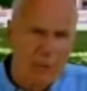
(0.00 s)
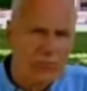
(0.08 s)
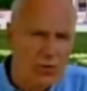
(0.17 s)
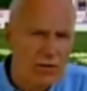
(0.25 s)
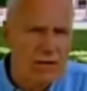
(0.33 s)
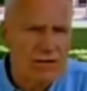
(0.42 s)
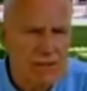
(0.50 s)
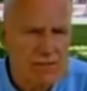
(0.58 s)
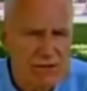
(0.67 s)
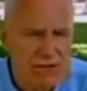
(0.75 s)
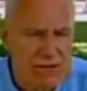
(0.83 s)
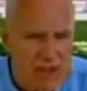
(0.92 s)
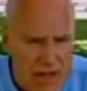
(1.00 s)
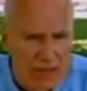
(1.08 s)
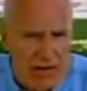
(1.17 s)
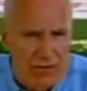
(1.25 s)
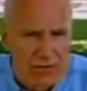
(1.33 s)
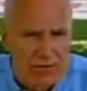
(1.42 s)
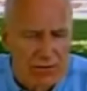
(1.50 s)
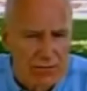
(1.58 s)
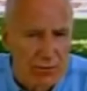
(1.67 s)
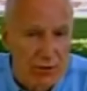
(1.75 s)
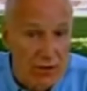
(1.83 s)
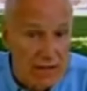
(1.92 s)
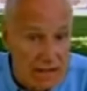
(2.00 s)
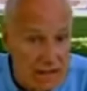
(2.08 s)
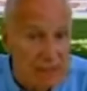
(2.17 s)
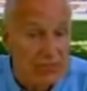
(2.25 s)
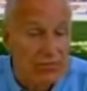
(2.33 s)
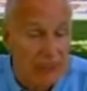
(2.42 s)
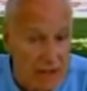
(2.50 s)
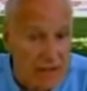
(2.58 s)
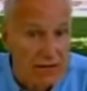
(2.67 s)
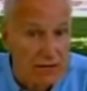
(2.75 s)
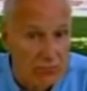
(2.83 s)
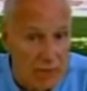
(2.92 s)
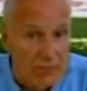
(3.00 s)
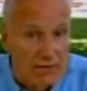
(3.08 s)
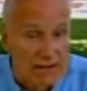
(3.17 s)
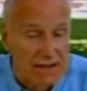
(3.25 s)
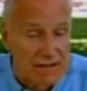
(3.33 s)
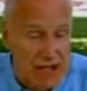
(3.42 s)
and Rawlinson was now able to employ his final weapon